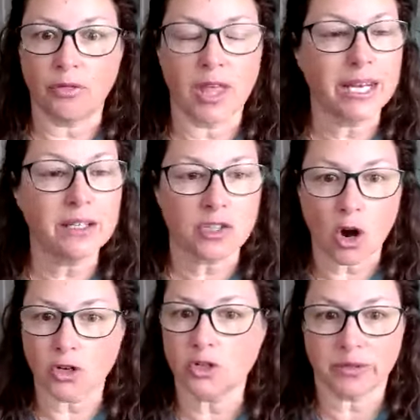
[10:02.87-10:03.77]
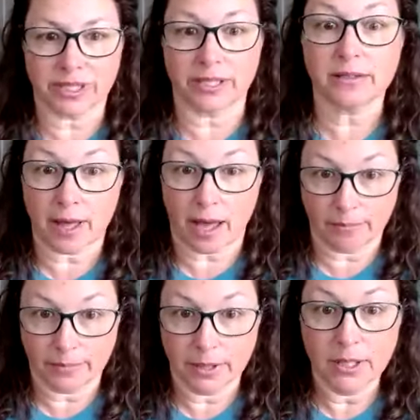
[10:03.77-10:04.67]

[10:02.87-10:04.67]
it is hard to resist them.